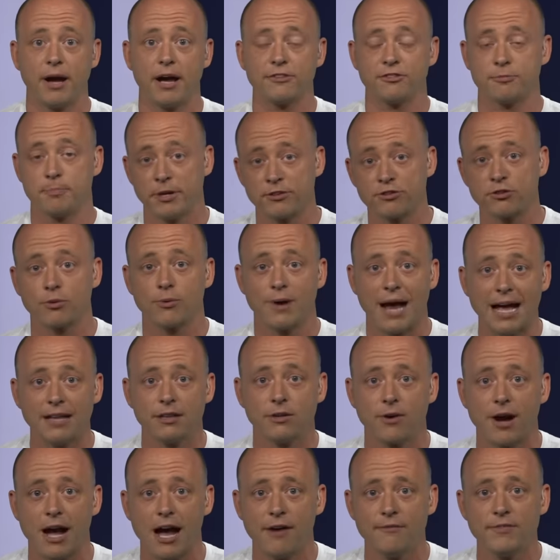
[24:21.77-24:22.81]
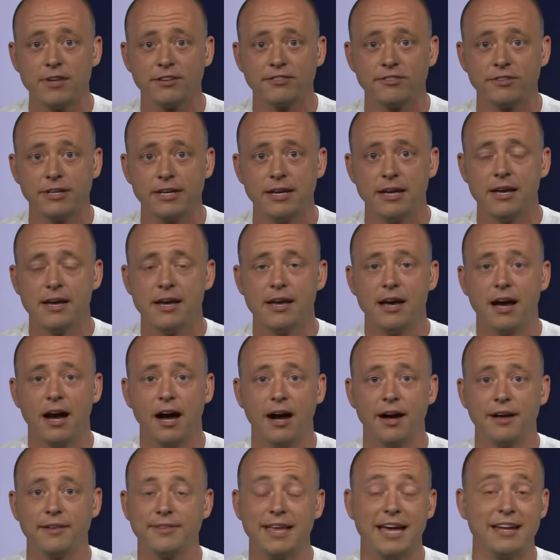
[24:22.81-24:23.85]
by Spencer Rattler, obviously.
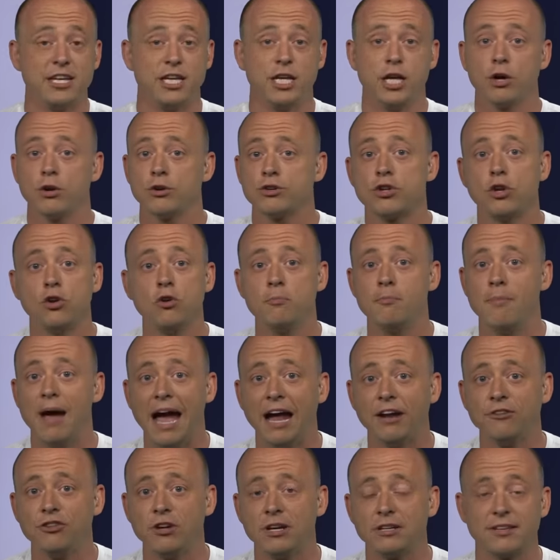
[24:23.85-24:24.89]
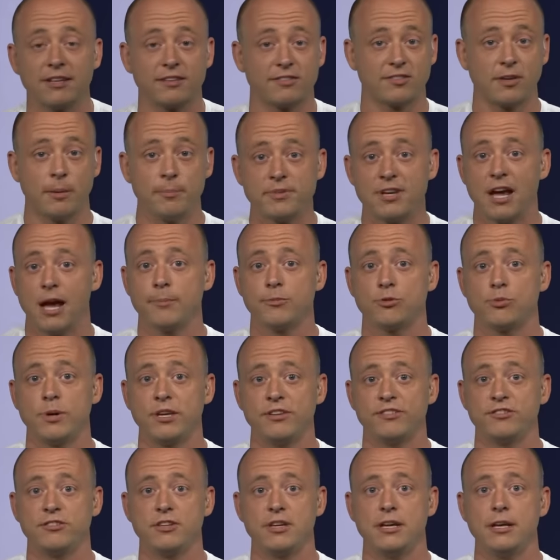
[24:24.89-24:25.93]
Uh, that year two magic that sometimes
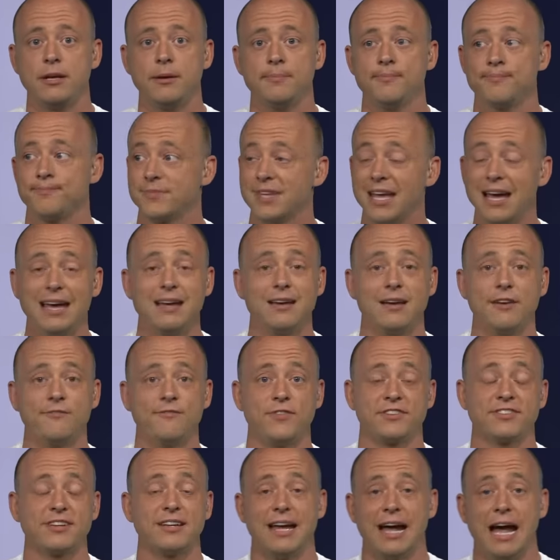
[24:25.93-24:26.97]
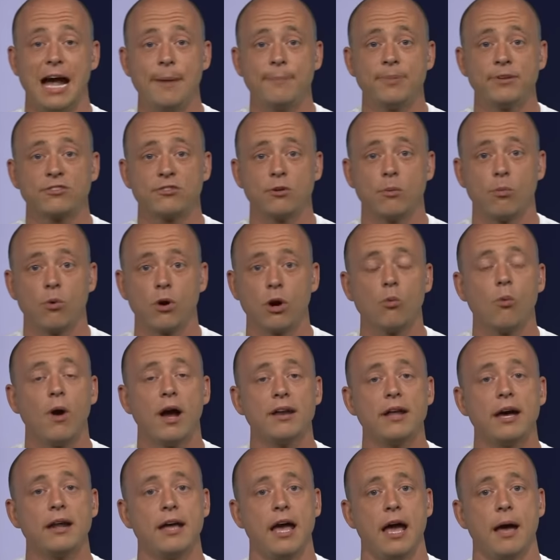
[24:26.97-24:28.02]
we see, hey, if it's going to happen somewhere,
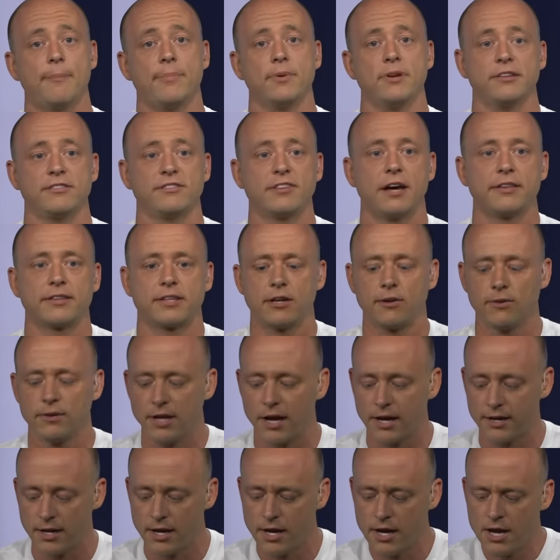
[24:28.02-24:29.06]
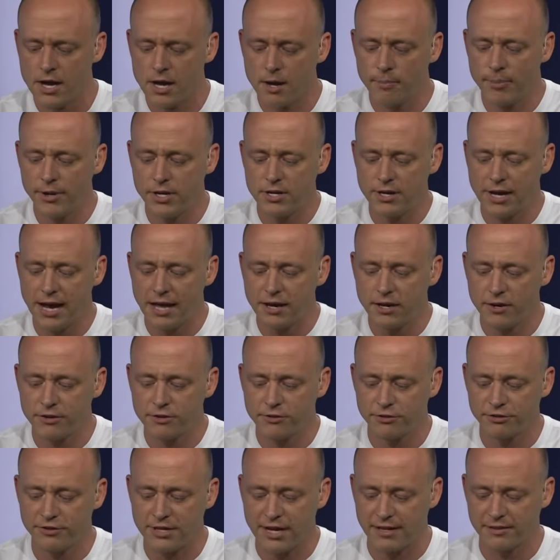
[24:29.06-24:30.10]
why not happen at South Carolina? But you got to
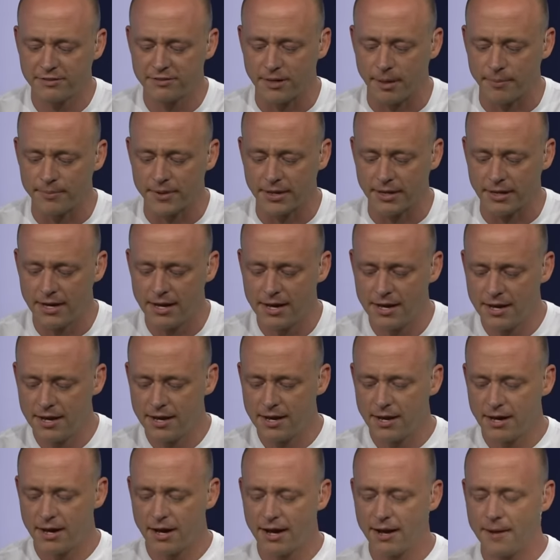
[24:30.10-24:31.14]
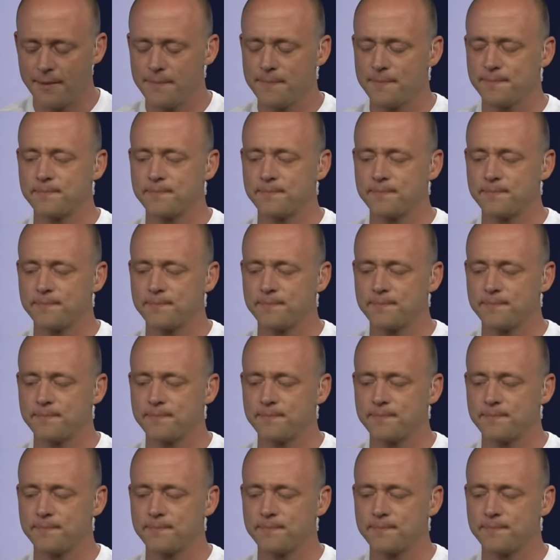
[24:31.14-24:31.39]
understand something. Uh,